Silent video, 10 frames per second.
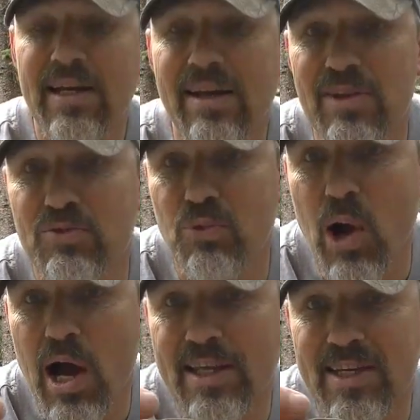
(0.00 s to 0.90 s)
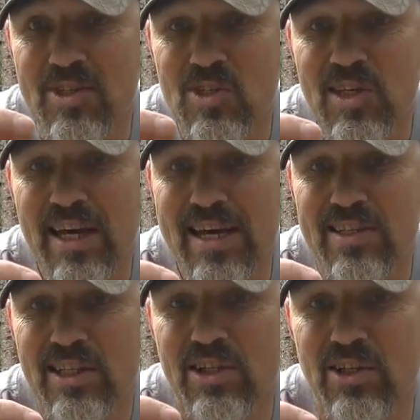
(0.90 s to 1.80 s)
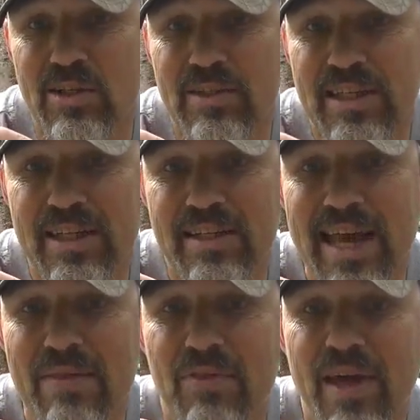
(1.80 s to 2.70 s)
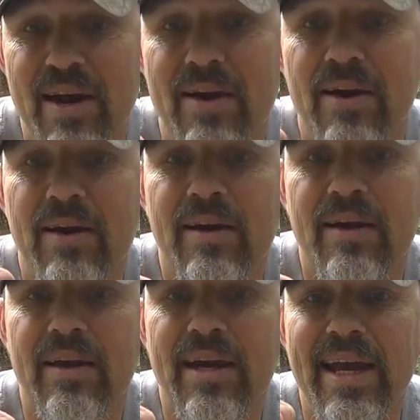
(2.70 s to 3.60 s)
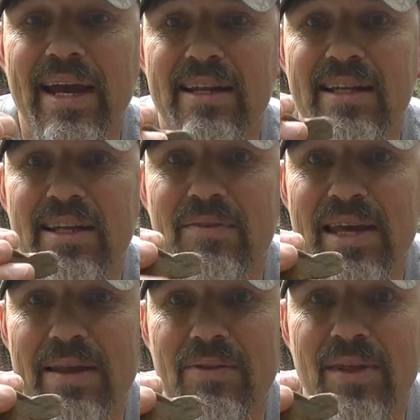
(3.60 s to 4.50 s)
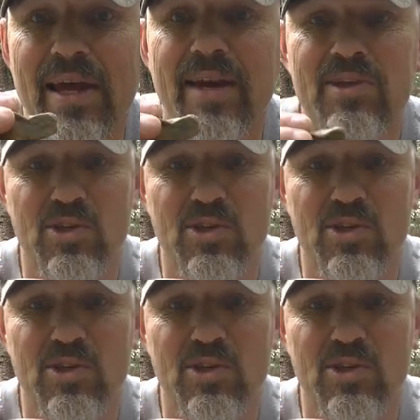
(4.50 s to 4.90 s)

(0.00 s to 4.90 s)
Now this rock, you can see, has a little indent there and an indent there.